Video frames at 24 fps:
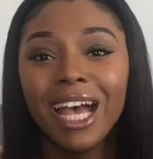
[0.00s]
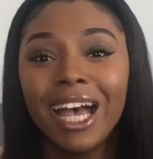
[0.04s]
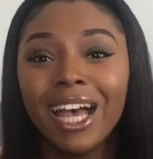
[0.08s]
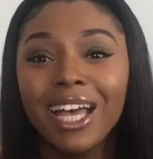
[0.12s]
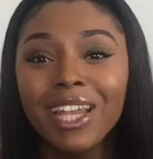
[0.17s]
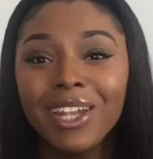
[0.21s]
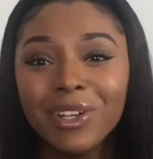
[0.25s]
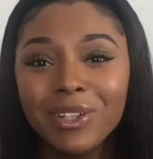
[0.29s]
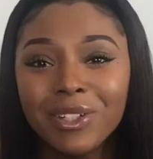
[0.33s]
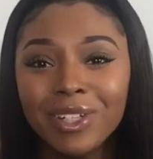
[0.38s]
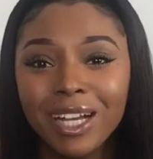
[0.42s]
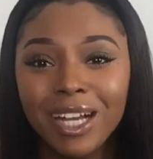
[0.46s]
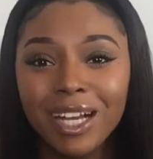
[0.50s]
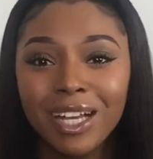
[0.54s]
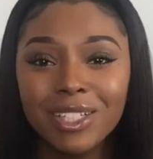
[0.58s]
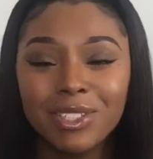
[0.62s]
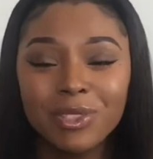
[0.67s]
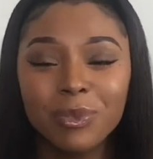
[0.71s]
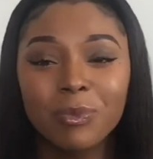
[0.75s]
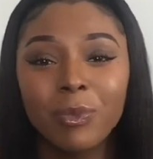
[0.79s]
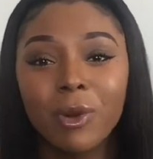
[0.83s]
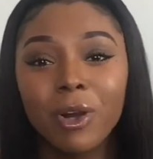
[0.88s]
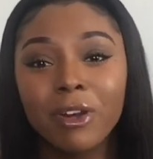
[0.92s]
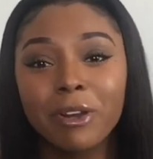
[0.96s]
Hello guys,
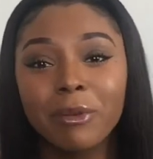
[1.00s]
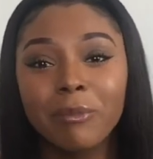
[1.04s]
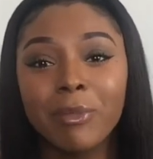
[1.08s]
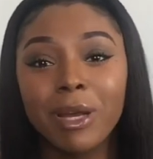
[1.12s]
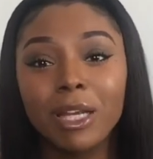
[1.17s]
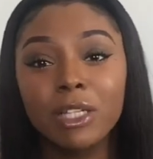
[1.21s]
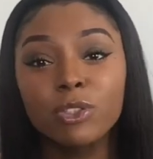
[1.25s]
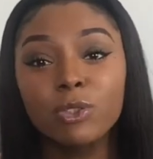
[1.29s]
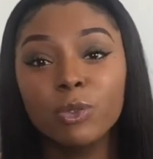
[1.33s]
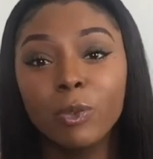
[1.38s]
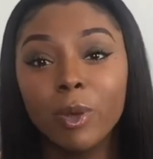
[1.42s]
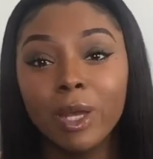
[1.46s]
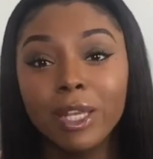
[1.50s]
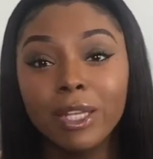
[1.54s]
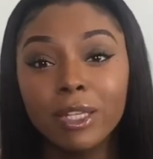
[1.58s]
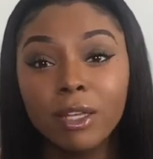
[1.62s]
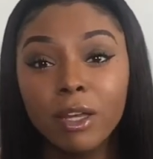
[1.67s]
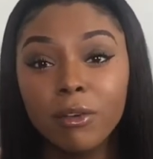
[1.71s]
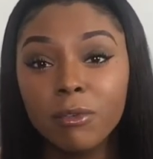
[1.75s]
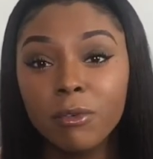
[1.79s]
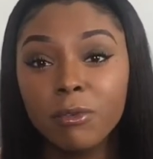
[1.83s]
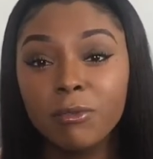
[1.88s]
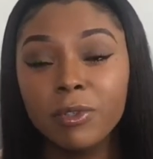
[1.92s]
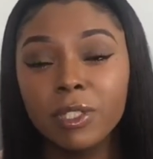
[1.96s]
and welcome back to
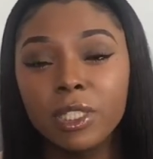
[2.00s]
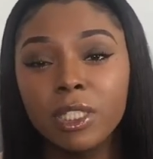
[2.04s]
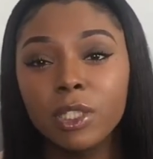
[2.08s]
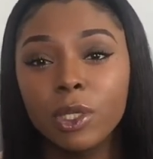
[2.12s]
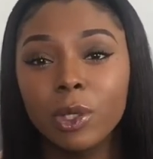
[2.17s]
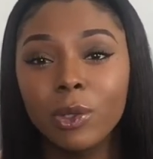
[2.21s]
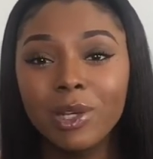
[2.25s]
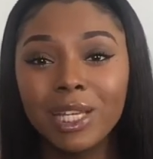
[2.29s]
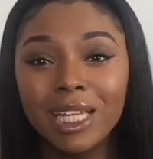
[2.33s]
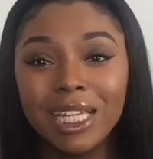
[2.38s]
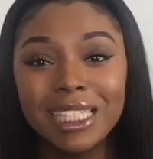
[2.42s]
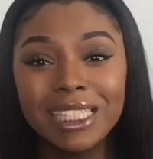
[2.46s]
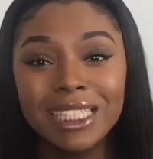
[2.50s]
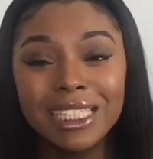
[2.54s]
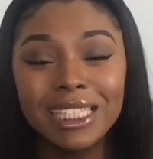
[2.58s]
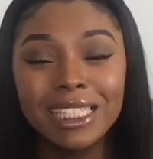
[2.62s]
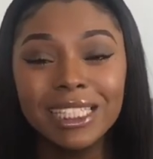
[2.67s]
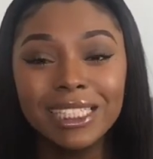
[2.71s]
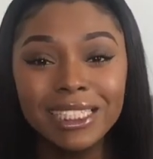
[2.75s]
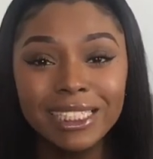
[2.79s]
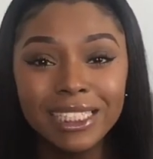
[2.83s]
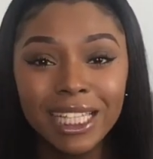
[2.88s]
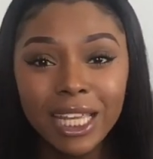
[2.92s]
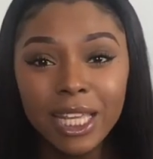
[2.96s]
another video, and
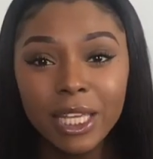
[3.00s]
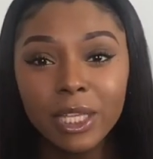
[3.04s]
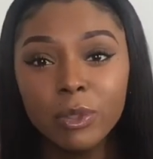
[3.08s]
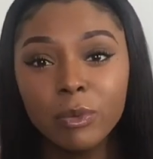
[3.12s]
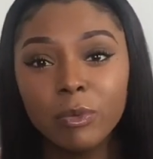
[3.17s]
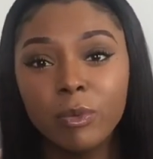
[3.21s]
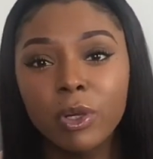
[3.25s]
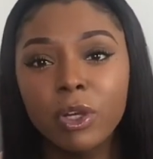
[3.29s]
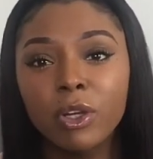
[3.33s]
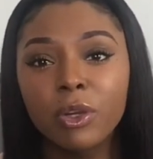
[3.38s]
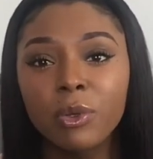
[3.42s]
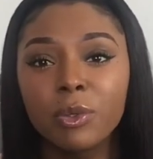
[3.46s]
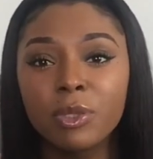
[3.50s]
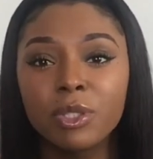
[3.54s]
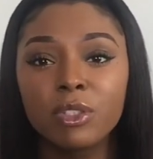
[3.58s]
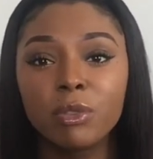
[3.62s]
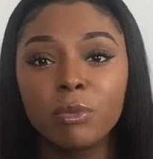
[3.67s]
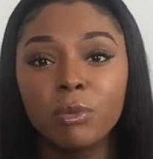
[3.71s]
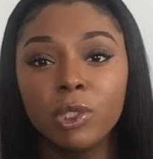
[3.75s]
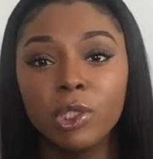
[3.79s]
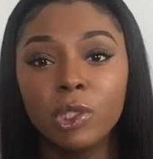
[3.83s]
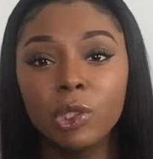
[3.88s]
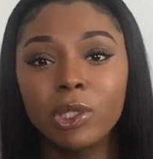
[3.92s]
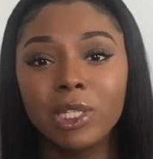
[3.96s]
today we're going to
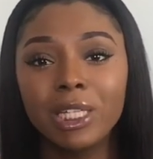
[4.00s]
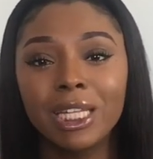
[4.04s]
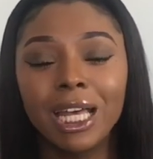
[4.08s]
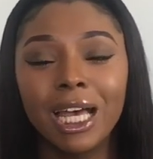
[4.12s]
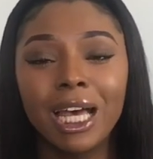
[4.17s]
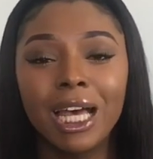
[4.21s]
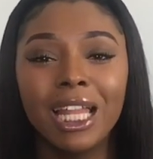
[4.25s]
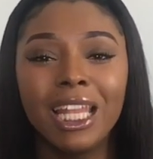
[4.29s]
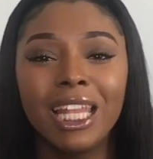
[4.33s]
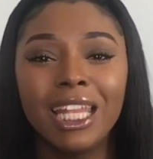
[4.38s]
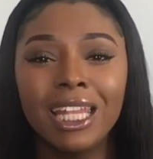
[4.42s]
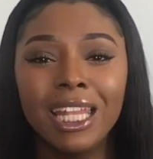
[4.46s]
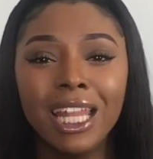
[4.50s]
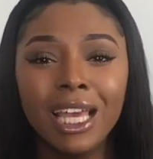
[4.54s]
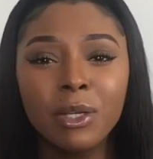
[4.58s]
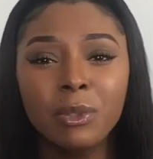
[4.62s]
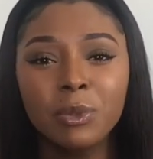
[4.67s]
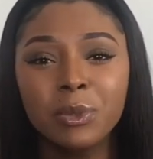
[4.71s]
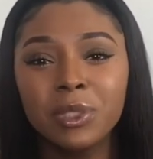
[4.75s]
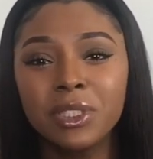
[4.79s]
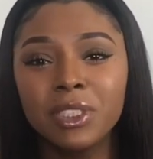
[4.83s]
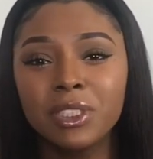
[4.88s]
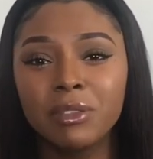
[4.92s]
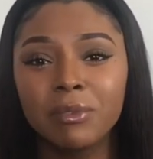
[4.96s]
be looking at
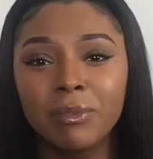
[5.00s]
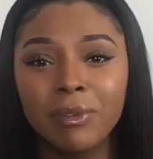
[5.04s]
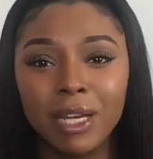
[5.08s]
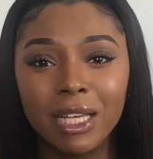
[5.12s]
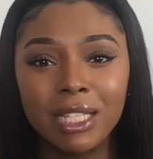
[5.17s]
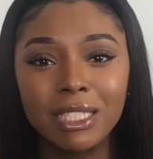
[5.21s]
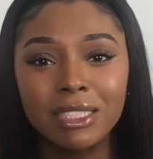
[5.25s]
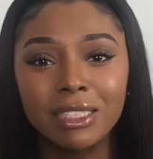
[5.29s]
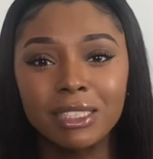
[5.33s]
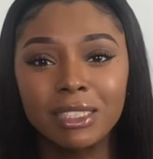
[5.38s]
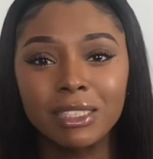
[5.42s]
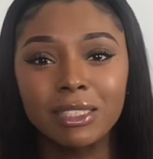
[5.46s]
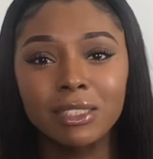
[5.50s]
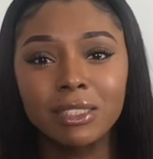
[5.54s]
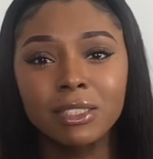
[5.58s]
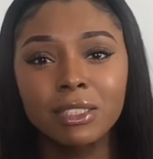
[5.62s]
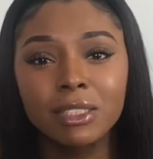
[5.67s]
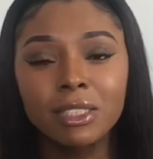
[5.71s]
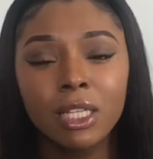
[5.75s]
language devices.